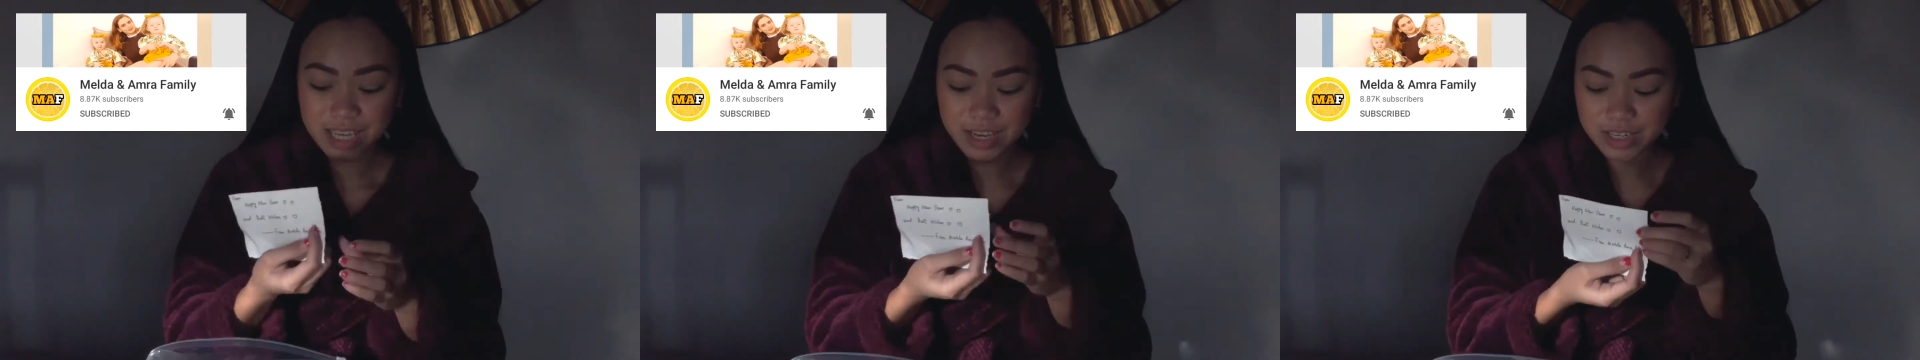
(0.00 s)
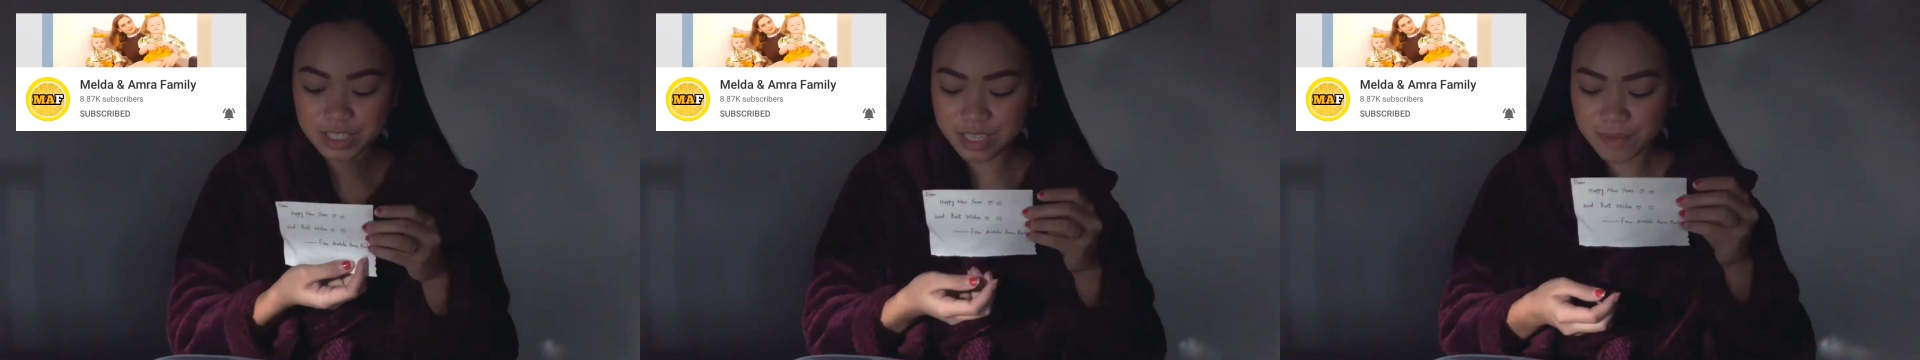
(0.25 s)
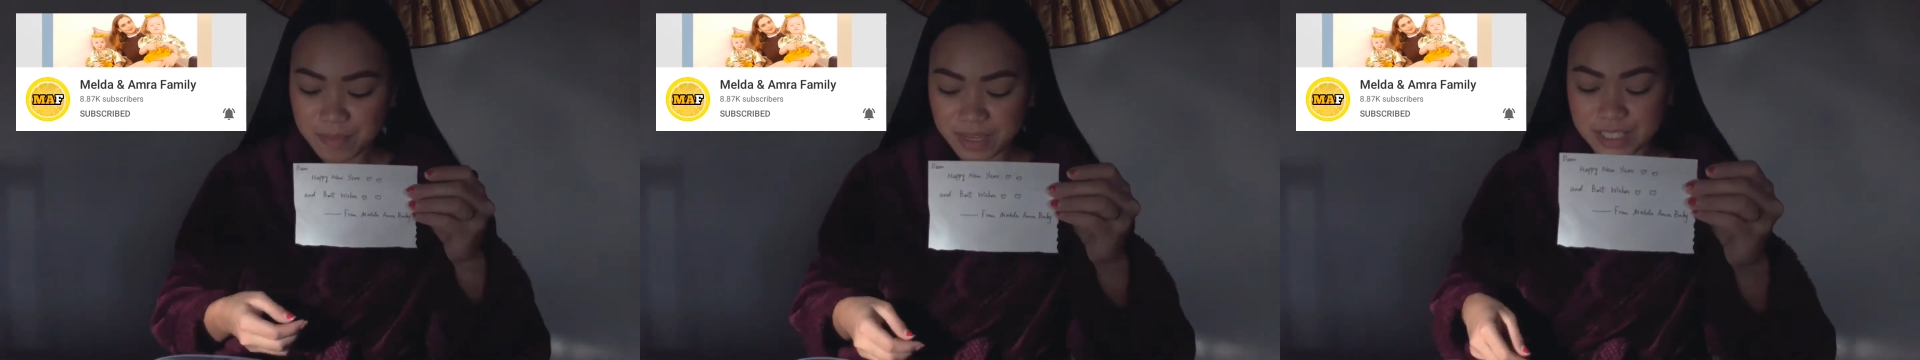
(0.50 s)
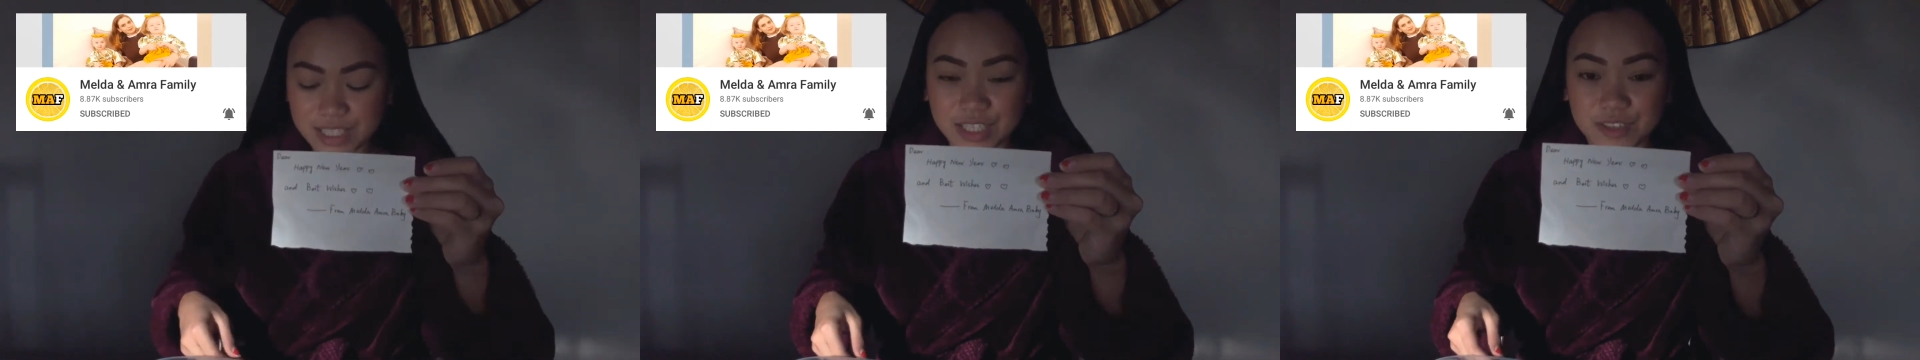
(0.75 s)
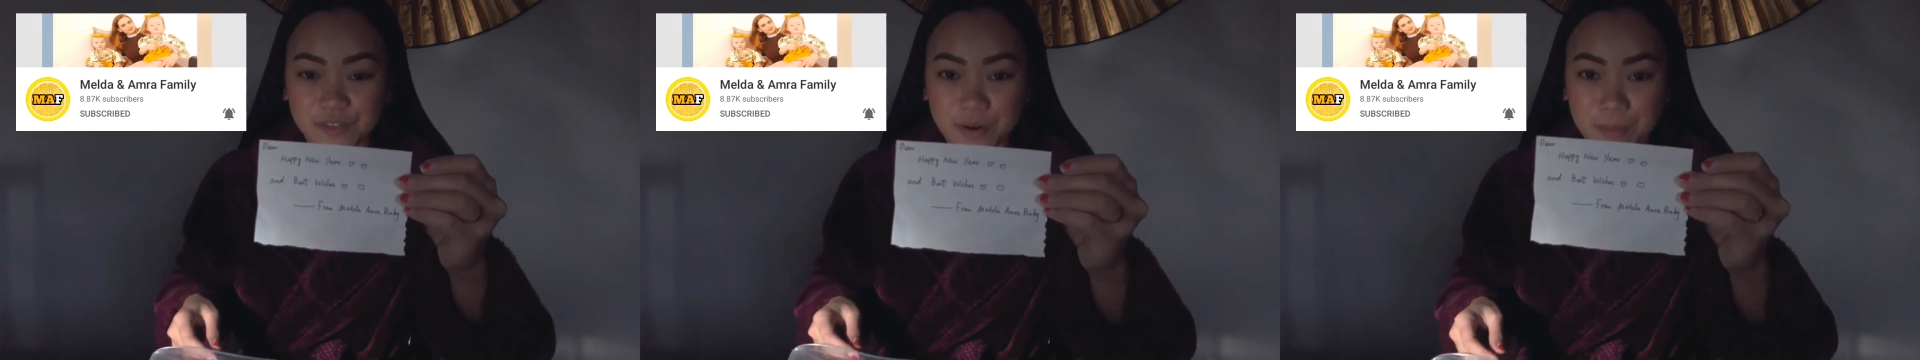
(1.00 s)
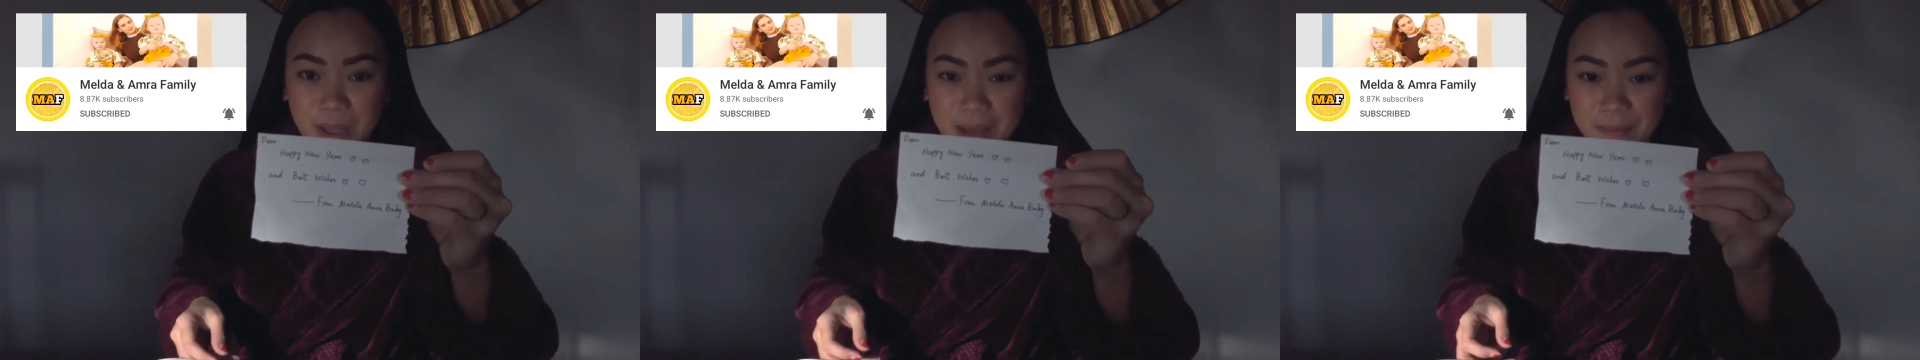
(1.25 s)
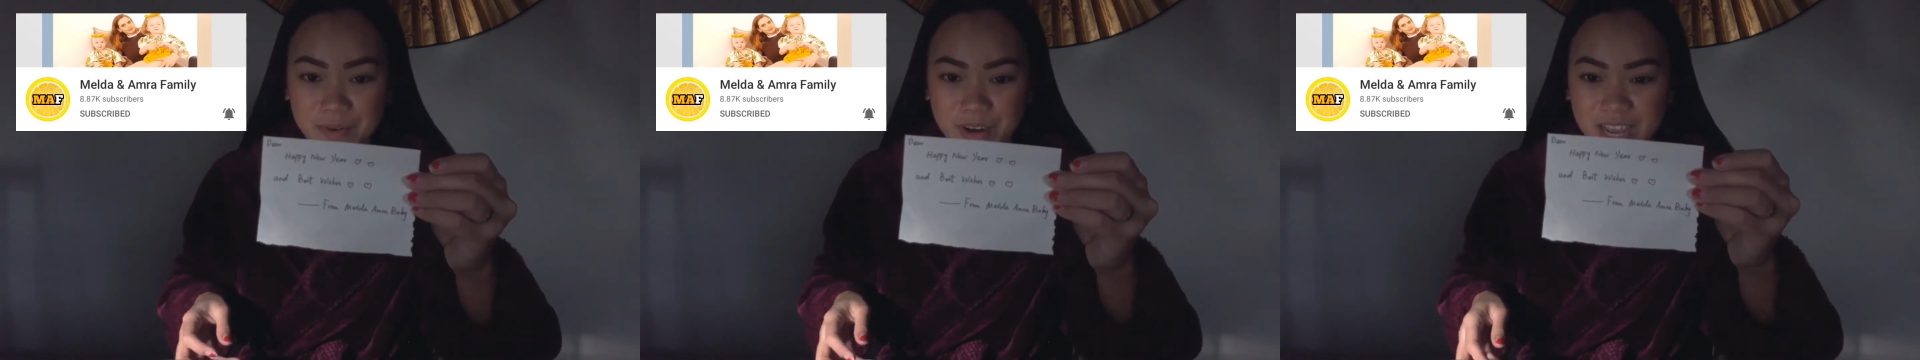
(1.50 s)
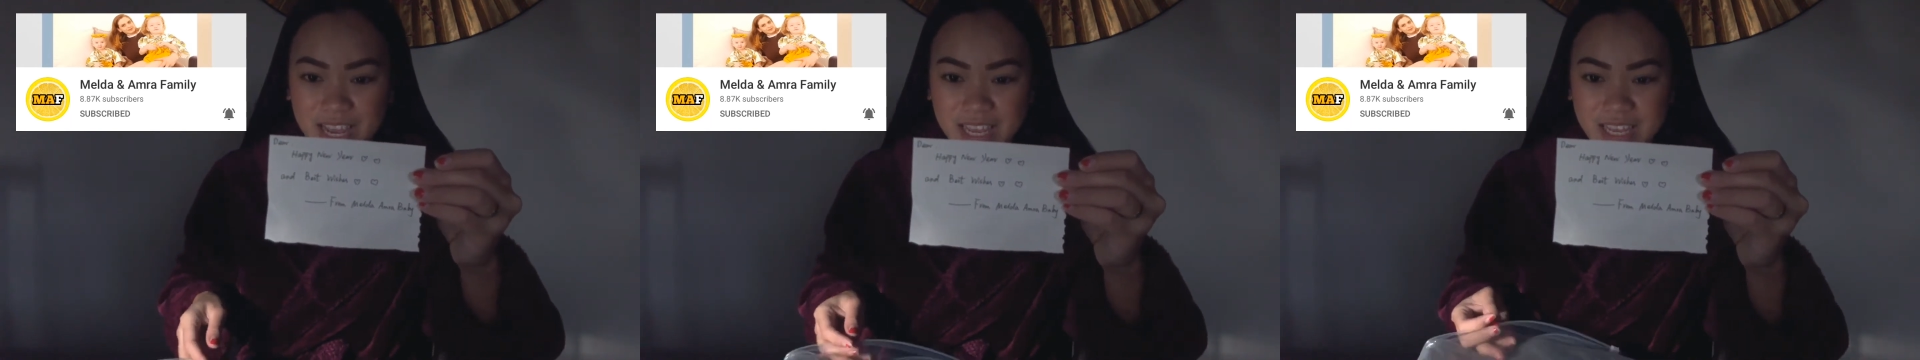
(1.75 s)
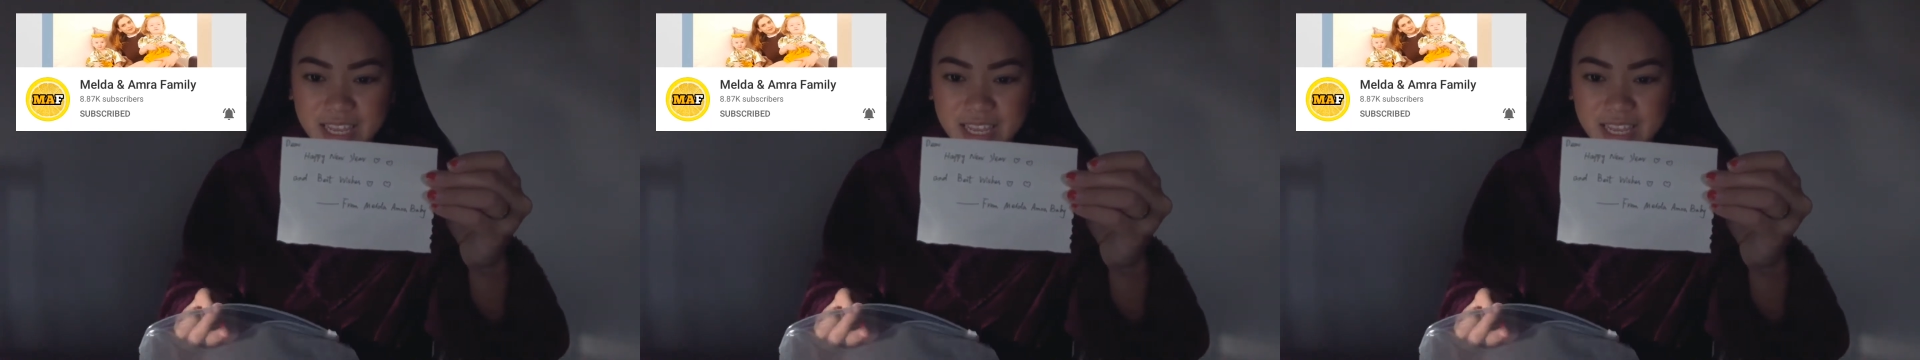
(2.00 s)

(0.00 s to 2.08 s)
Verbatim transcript: here's the message from Amra.